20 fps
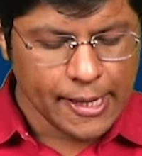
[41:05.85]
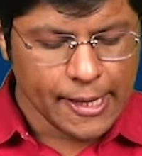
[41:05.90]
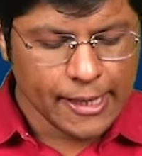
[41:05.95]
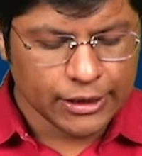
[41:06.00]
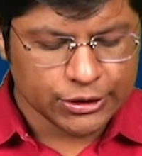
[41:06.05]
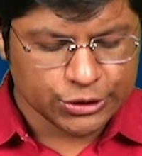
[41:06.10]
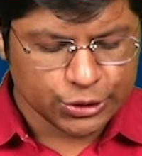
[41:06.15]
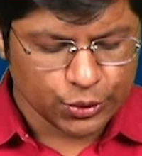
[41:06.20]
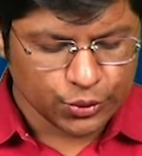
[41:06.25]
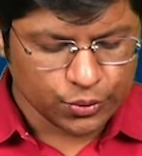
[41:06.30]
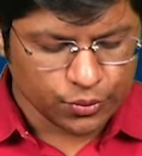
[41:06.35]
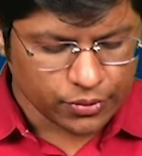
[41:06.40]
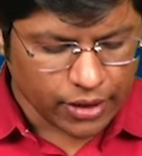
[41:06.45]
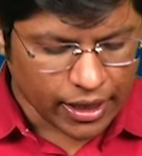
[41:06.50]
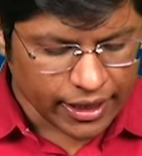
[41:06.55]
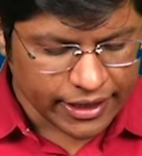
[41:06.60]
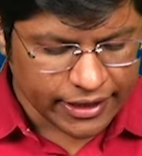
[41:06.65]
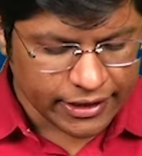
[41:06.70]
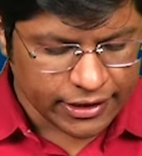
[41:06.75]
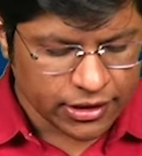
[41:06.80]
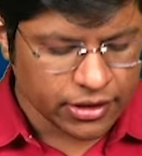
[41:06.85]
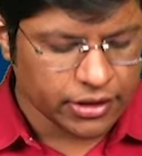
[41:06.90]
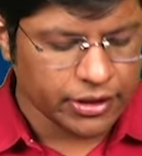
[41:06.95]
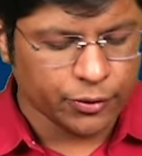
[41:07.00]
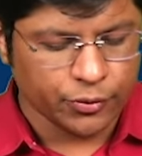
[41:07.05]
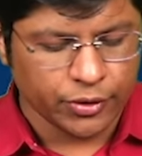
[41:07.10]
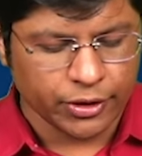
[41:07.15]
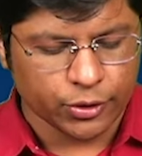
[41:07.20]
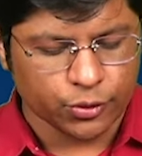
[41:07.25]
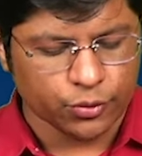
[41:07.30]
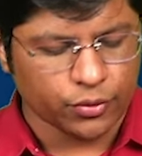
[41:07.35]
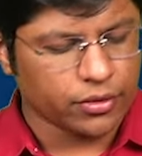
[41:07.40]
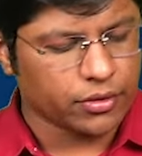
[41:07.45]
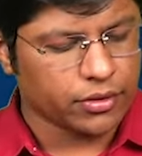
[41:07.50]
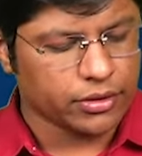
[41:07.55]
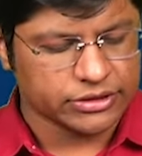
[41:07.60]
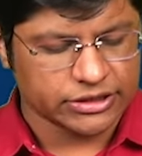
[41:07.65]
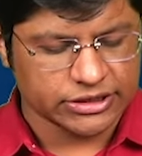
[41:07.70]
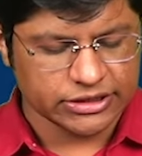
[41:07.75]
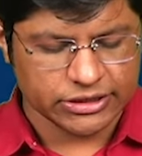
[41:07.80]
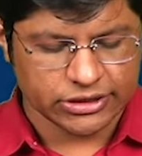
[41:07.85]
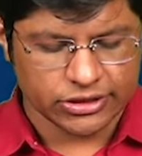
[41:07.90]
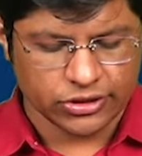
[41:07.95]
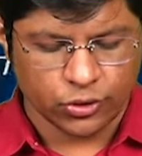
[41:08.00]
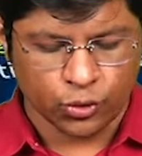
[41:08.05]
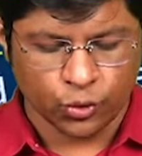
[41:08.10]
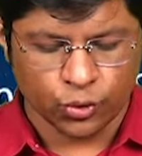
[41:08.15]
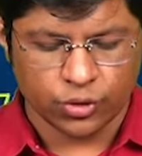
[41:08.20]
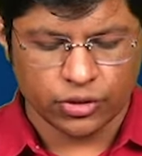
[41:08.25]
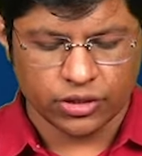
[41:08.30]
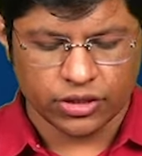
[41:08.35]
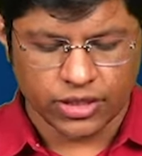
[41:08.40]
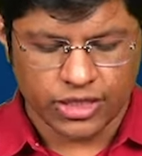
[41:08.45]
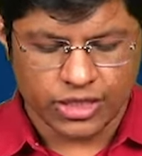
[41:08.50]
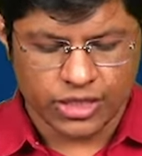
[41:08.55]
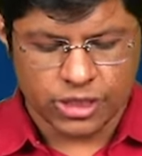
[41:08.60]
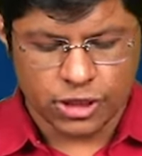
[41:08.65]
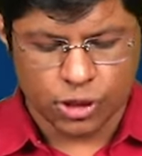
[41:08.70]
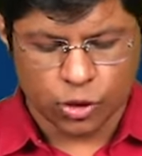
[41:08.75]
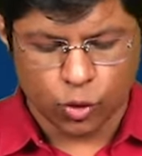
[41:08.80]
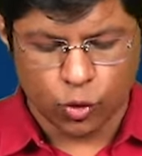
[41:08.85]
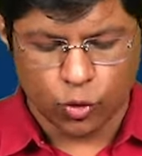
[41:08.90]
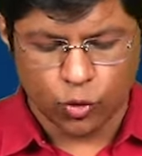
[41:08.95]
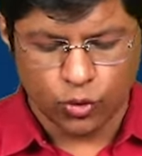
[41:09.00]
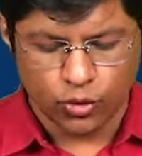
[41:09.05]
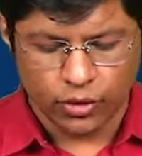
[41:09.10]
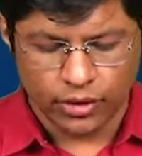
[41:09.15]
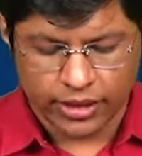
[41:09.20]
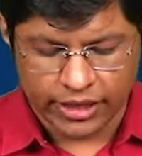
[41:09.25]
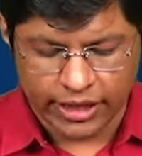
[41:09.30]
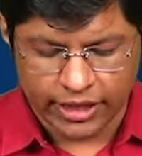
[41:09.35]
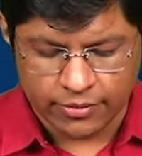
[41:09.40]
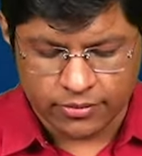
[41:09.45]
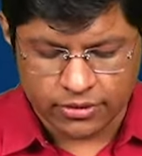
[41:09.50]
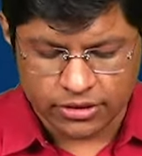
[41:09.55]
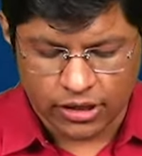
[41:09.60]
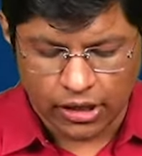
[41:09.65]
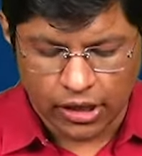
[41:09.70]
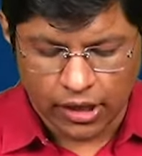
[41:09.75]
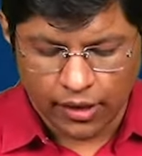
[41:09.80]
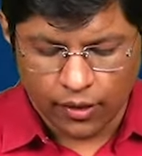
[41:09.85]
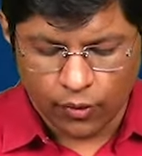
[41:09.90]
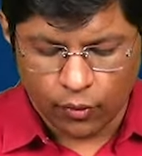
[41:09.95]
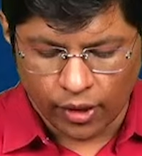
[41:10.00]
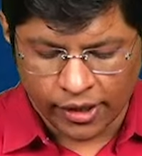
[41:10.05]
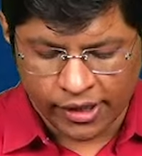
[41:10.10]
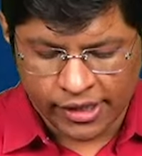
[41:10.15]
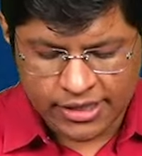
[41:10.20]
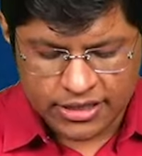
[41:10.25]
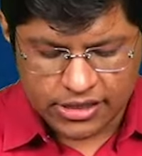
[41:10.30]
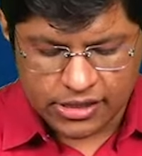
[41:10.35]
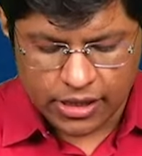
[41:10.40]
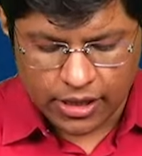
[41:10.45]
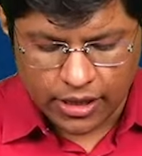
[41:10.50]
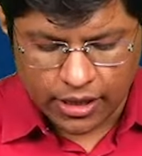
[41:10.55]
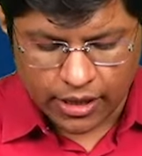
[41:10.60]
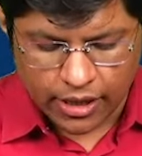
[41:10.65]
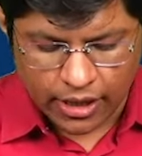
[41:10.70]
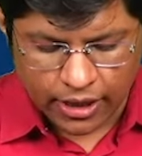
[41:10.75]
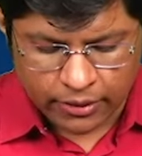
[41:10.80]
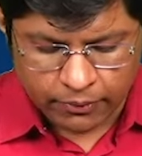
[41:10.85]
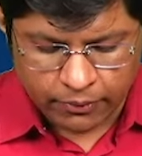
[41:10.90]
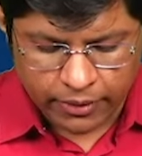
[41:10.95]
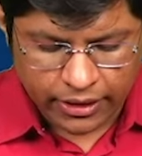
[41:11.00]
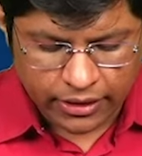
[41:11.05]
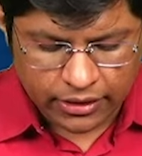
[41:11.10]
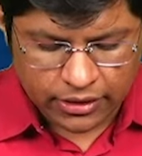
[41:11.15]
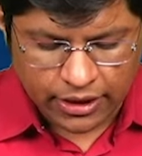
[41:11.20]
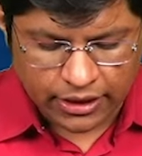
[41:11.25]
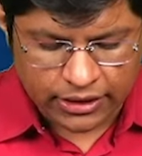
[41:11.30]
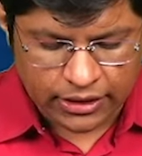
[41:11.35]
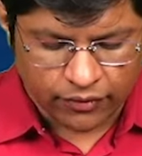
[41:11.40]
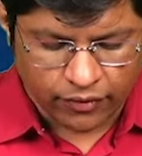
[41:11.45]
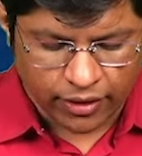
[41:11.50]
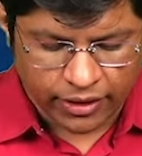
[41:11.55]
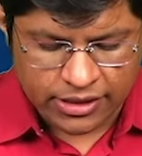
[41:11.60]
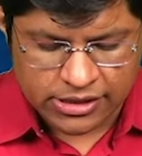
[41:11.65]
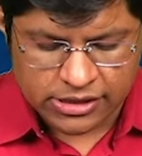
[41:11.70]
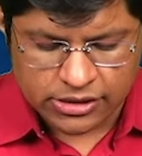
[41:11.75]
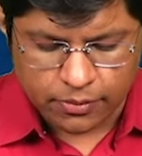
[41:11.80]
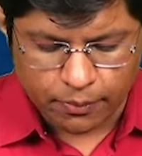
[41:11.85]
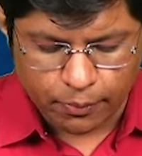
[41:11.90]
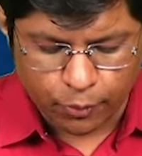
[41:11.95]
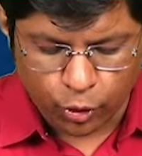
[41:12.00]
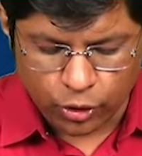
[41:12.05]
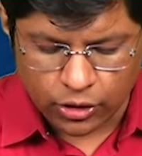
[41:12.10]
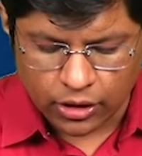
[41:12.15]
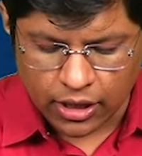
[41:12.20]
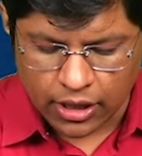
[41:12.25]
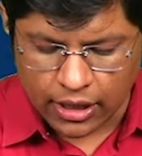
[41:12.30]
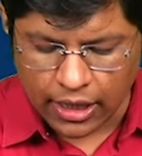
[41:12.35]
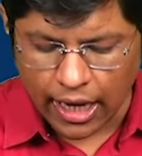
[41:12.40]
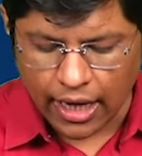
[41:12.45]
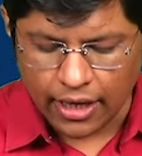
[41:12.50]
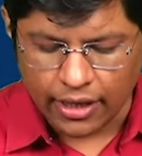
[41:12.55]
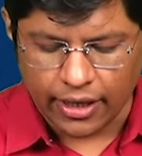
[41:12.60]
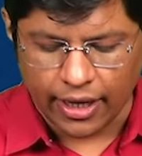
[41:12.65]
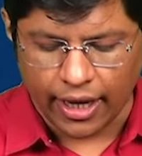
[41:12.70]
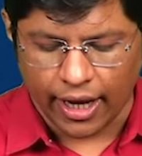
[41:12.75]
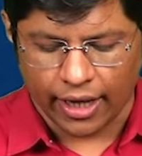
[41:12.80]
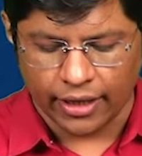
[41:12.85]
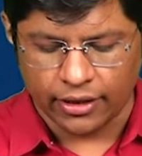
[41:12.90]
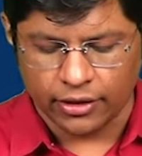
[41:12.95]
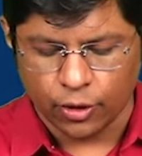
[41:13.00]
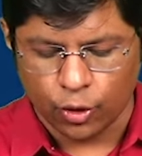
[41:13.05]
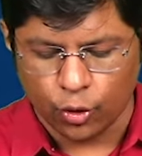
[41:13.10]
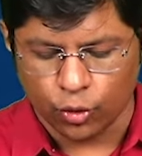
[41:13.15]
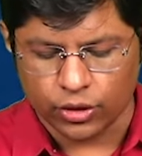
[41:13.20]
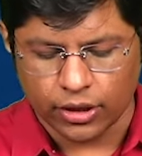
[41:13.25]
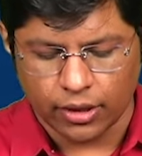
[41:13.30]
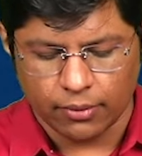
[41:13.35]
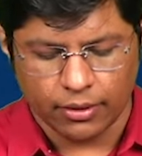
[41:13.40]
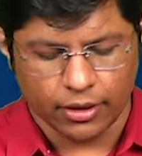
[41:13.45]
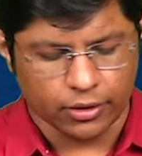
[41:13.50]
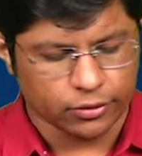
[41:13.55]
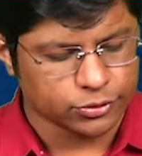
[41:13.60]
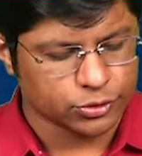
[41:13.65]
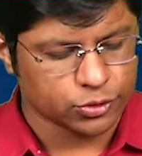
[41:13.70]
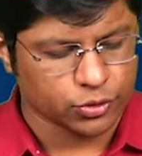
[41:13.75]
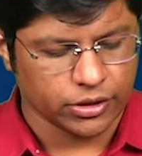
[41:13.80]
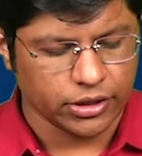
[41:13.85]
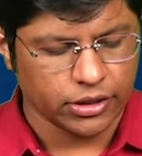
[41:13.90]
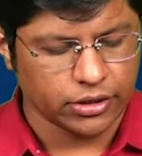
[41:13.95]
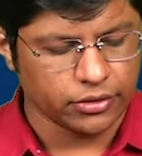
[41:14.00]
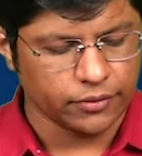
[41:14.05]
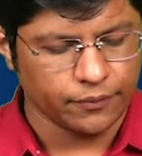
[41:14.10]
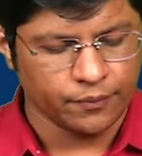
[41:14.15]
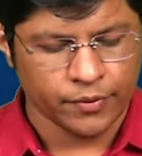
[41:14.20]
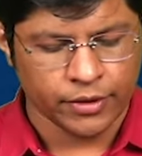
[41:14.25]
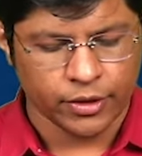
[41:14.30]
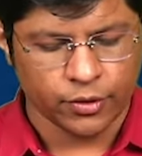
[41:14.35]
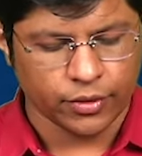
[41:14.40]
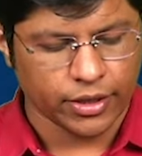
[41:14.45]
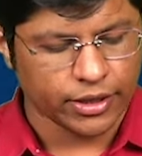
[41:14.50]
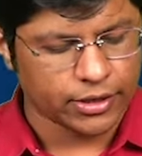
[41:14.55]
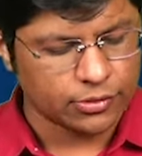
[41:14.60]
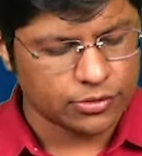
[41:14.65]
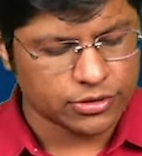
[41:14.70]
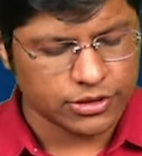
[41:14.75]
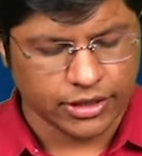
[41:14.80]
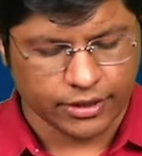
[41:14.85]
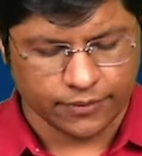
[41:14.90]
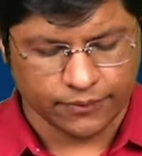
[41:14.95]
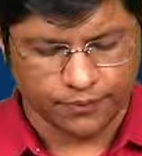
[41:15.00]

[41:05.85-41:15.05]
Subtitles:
So, again, here you need to just note this two names. One is Kunming, the other one is Port Klang and Kota Bharu. So, here you get to see